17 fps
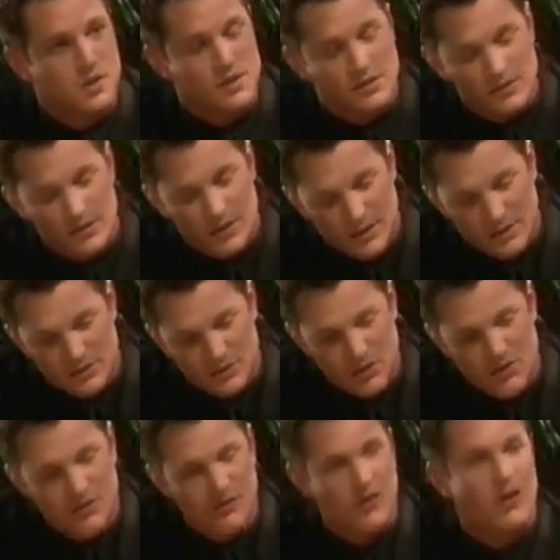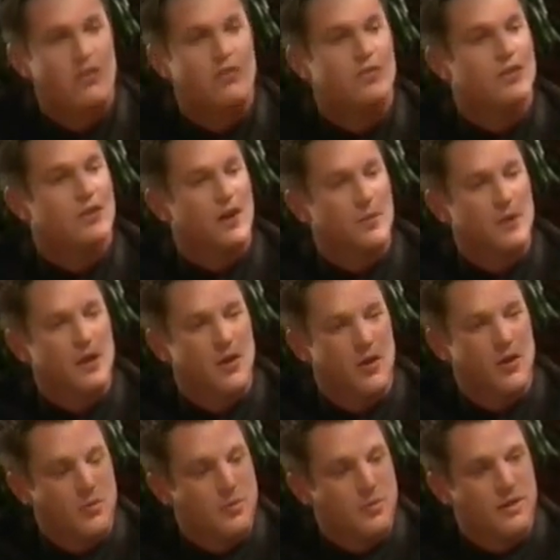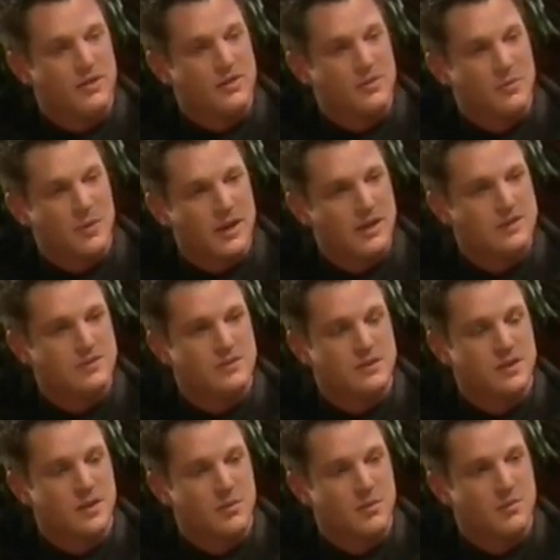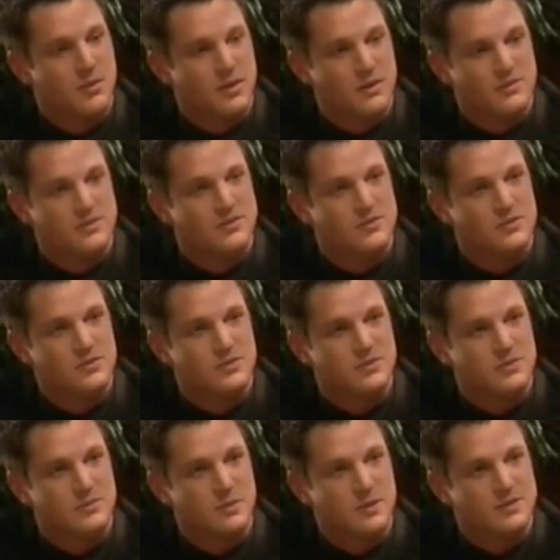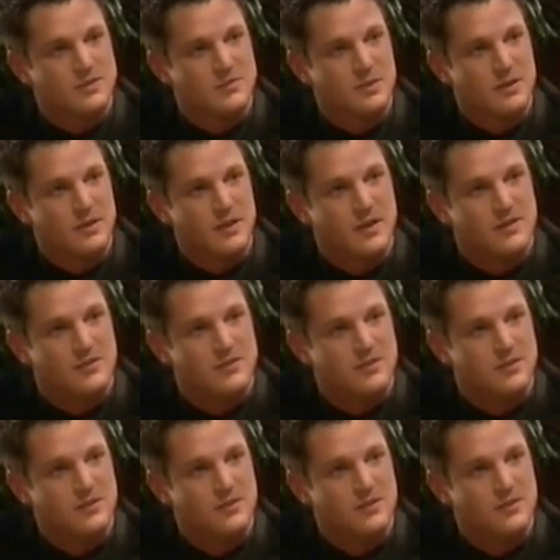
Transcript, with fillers: It is. It is your fault for coming home and making the past couple months best of my life.